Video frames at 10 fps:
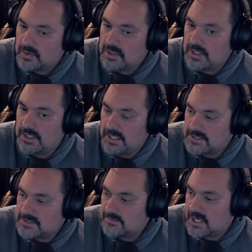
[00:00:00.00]
you
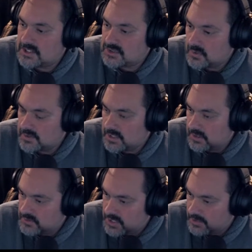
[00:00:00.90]
need to make sure that
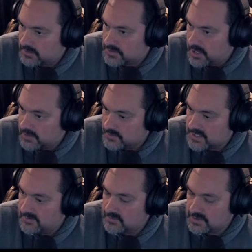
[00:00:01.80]
you check your tires
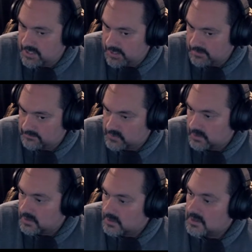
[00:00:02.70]
every day.
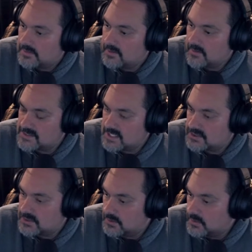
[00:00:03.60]
There is a
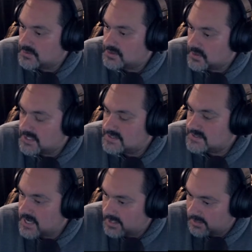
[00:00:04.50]
230
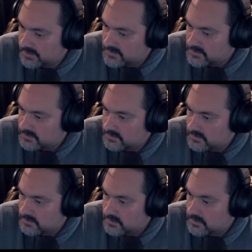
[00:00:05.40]
second
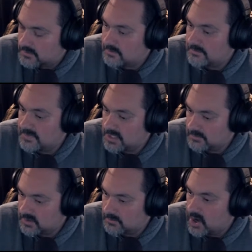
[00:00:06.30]

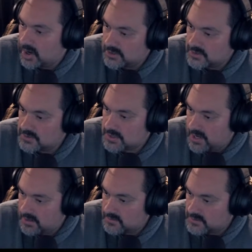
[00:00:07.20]
minimum on your
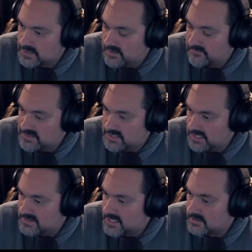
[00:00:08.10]
tires. If it's
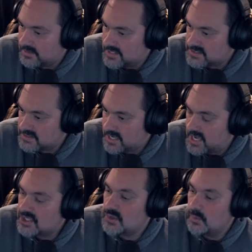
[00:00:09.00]
anything less than
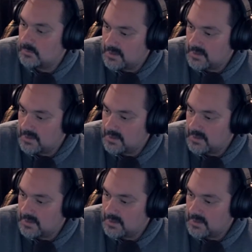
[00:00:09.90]
that, you will